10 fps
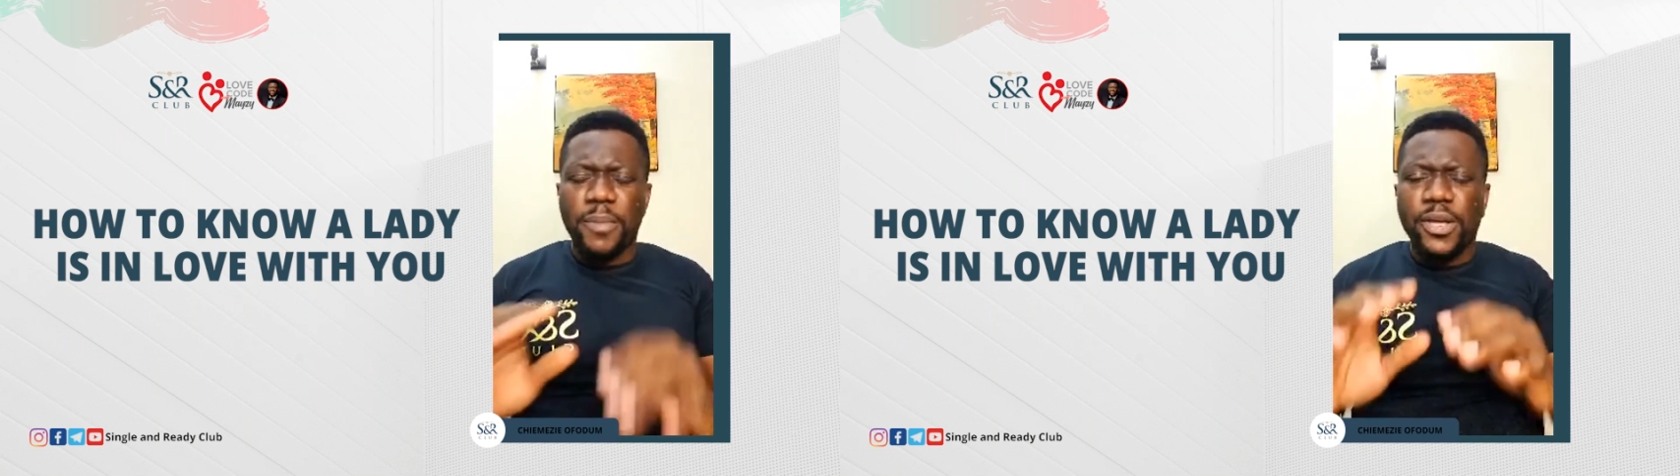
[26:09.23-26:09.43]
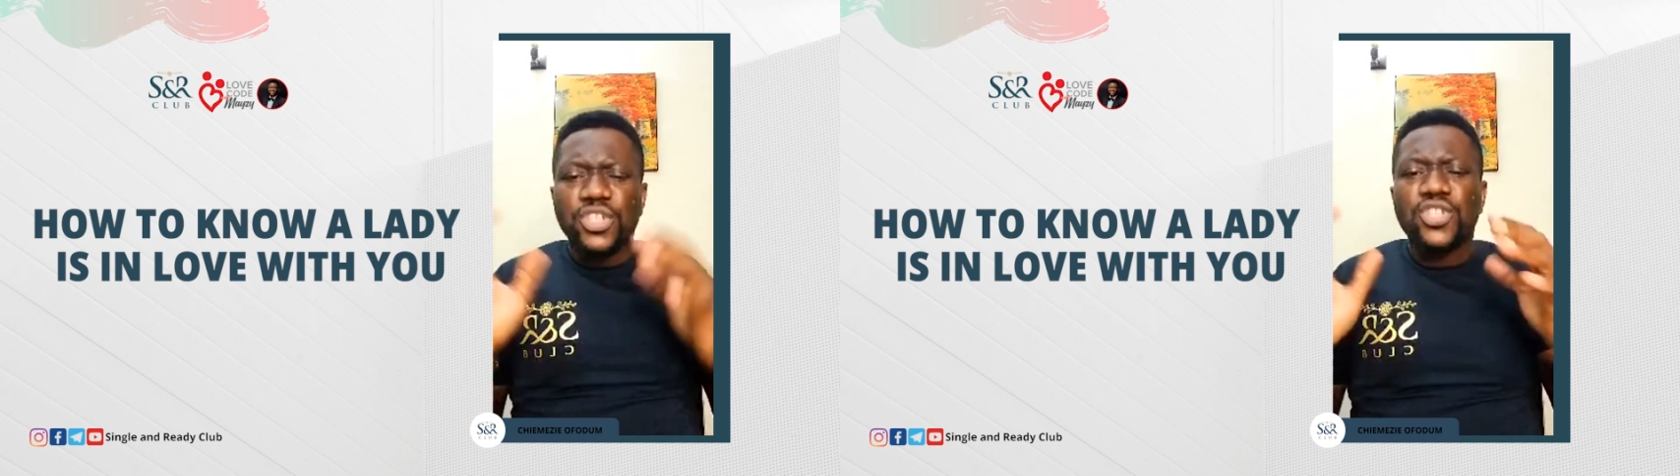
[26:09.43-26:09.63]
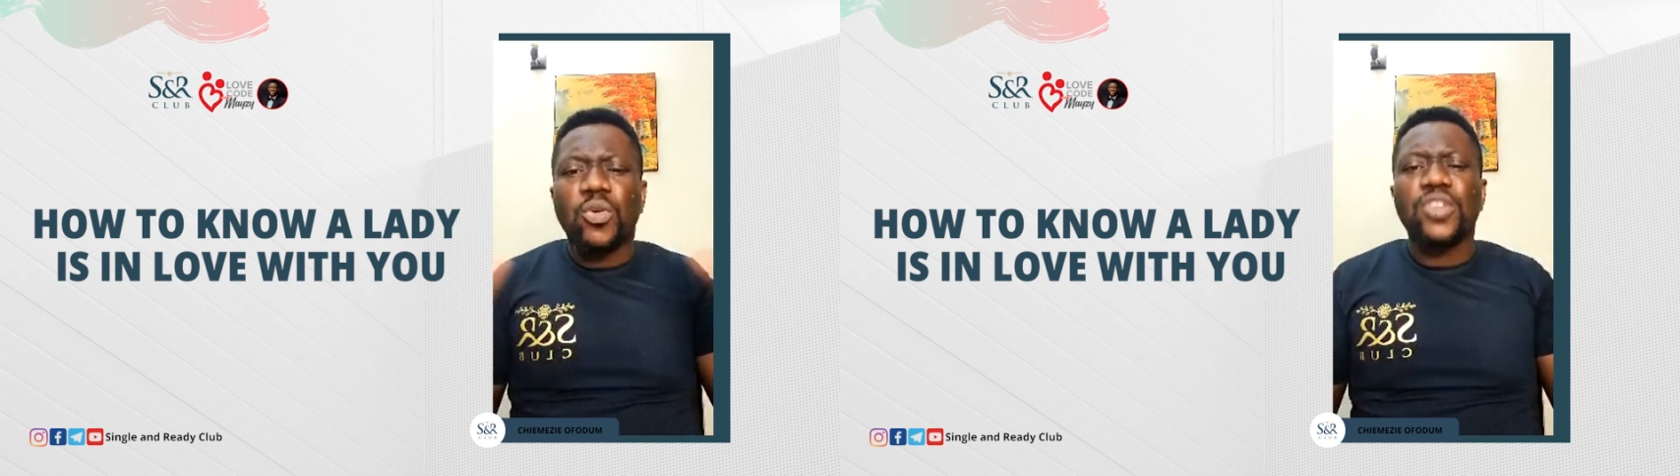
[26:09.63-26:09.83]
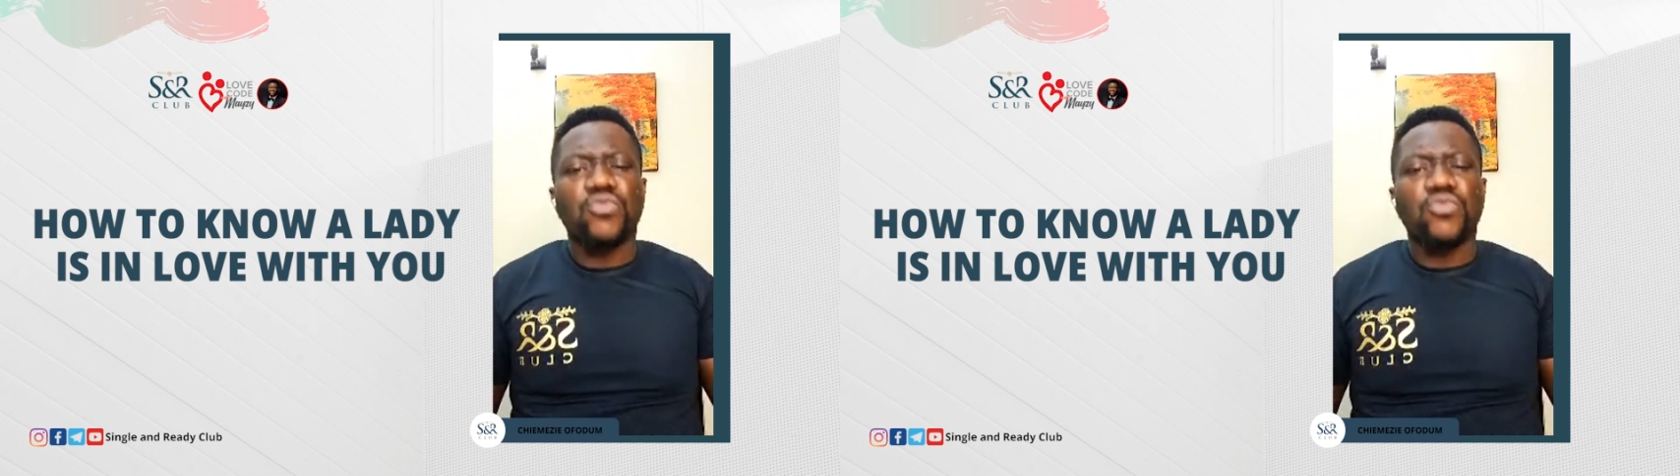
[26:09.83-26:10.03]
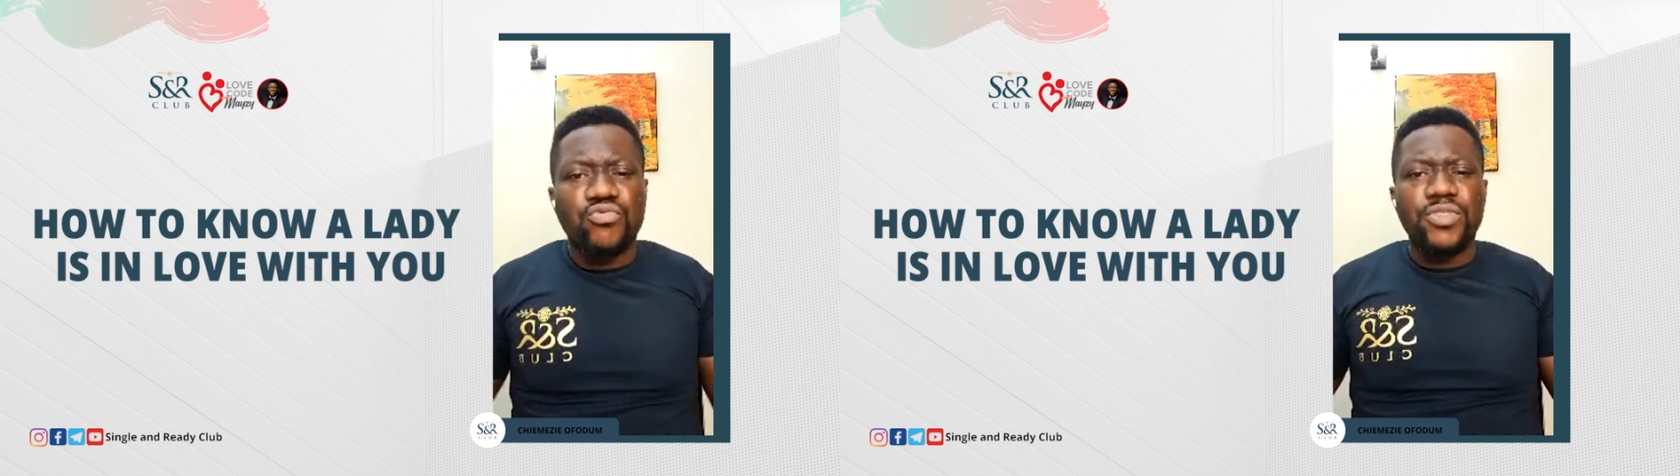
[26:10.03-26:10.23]
because you
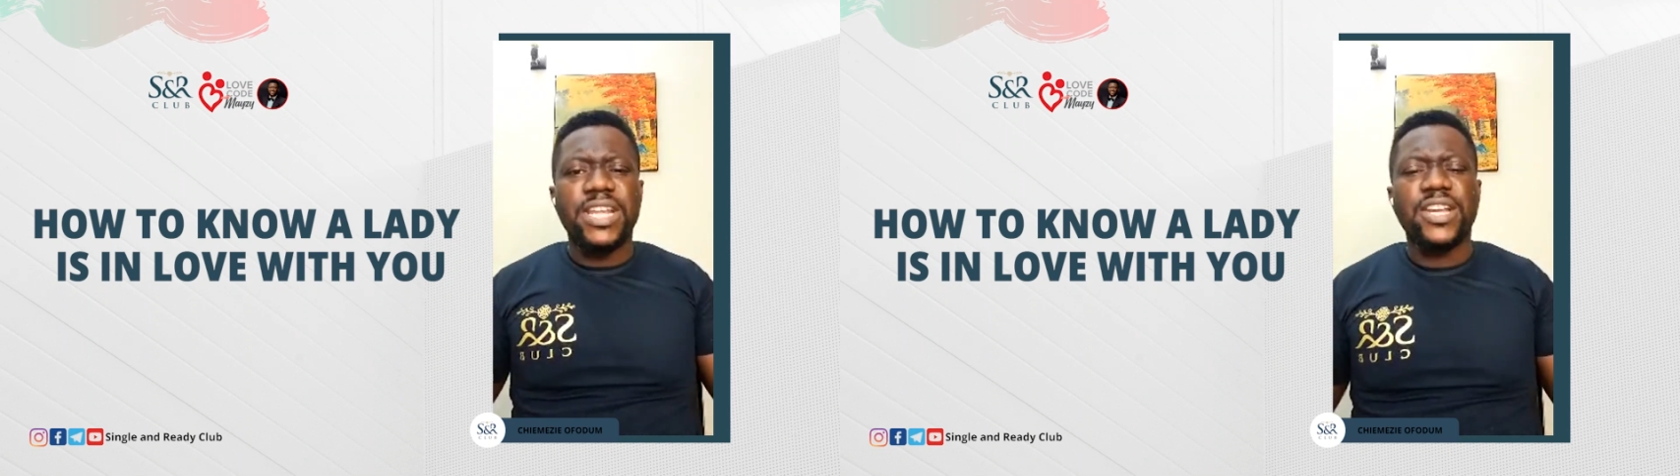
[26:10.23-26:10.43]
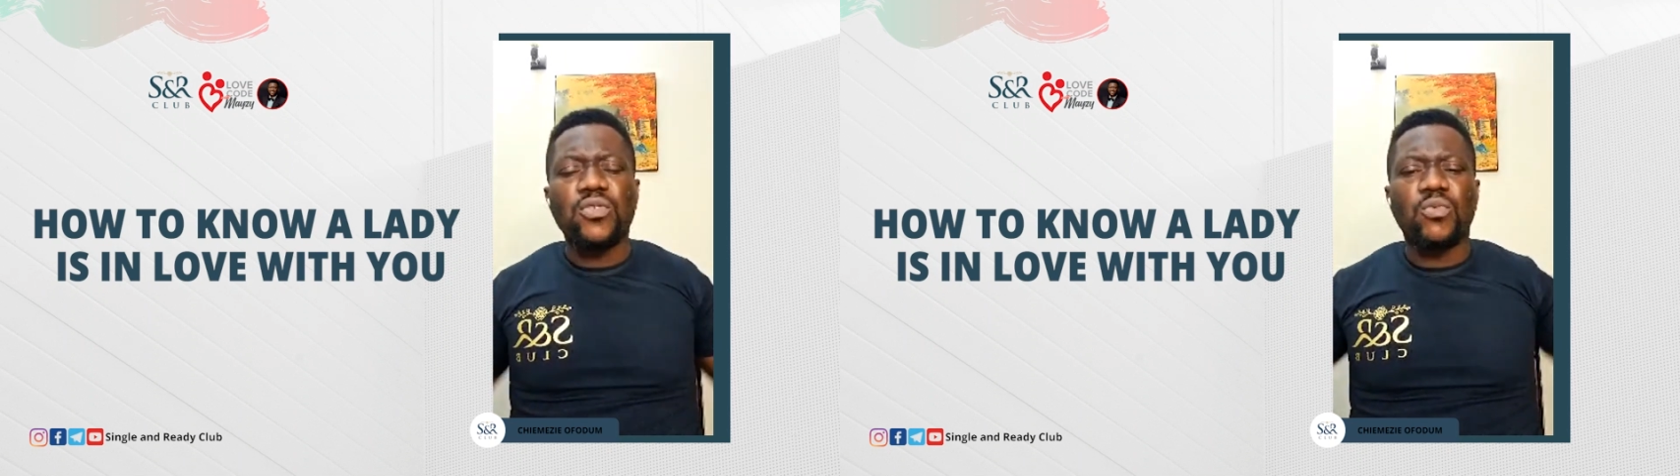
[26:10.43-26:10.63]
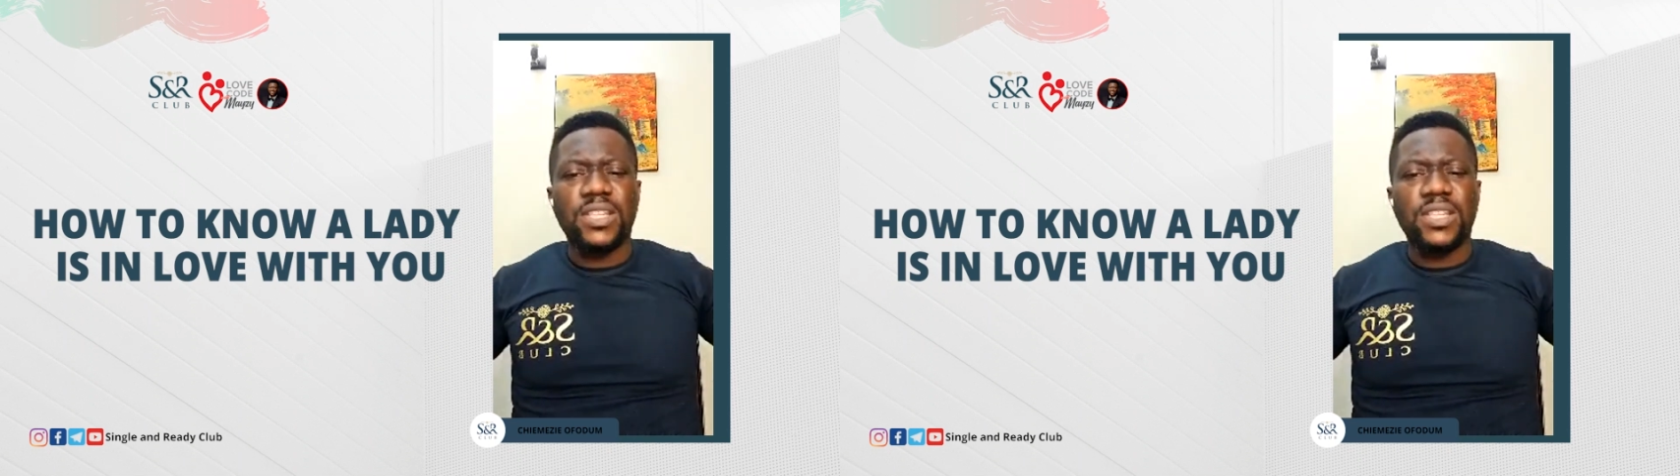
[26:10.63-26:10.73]
want to really know